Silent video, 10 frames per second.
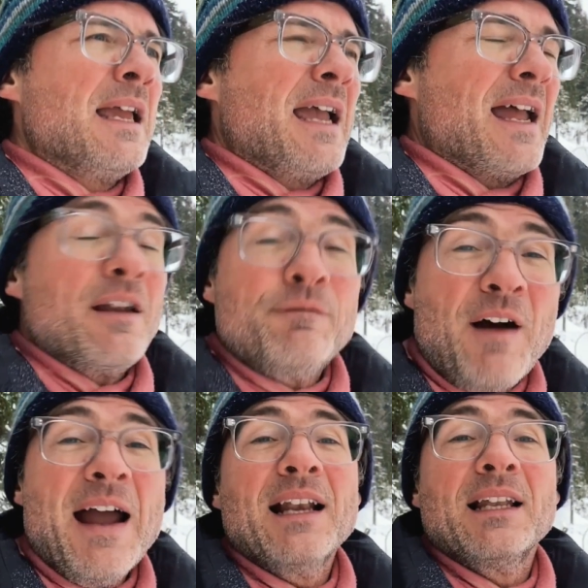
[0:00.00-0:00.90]
And then
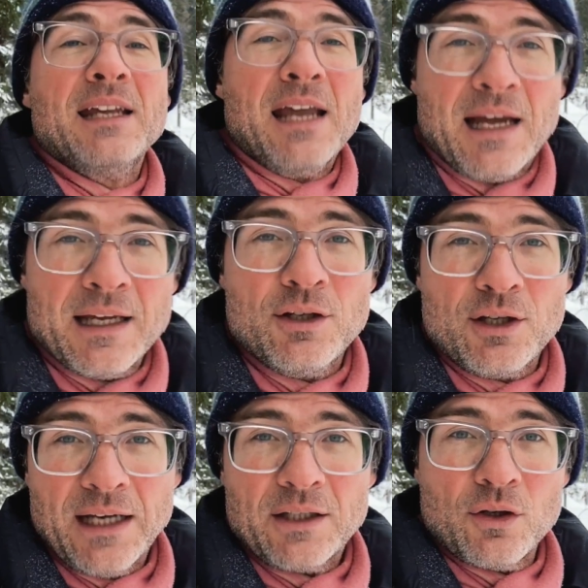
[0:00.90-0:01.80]
finally you
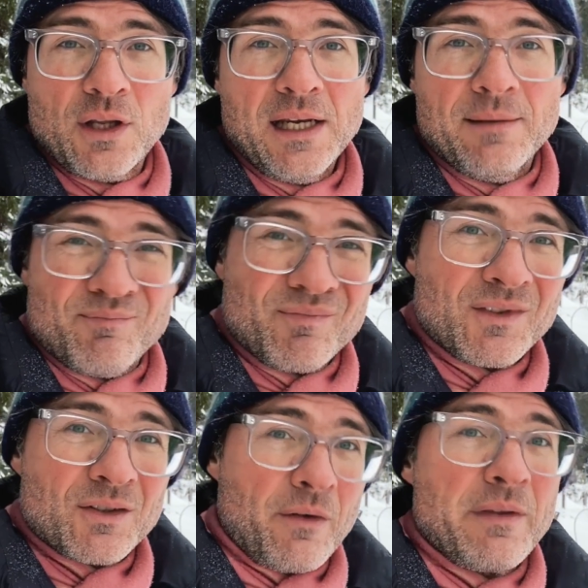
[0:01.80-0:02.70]
get to the
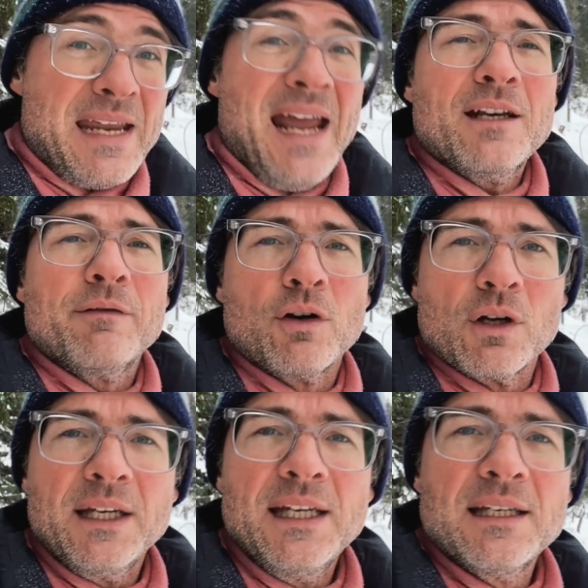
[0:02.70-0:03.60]
sort of the end of your
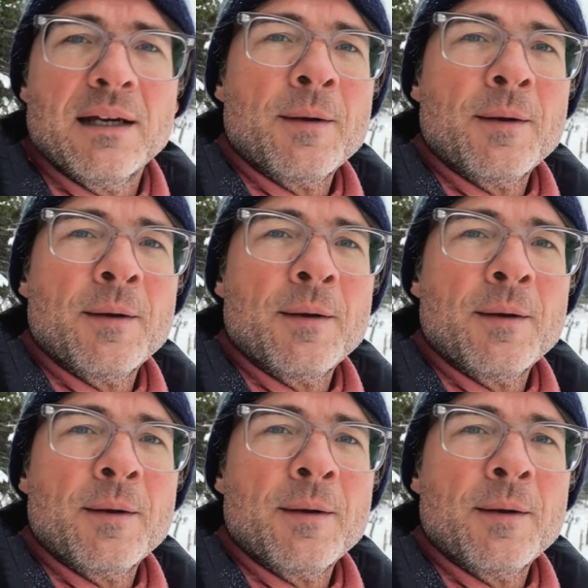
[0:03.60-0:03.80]
lead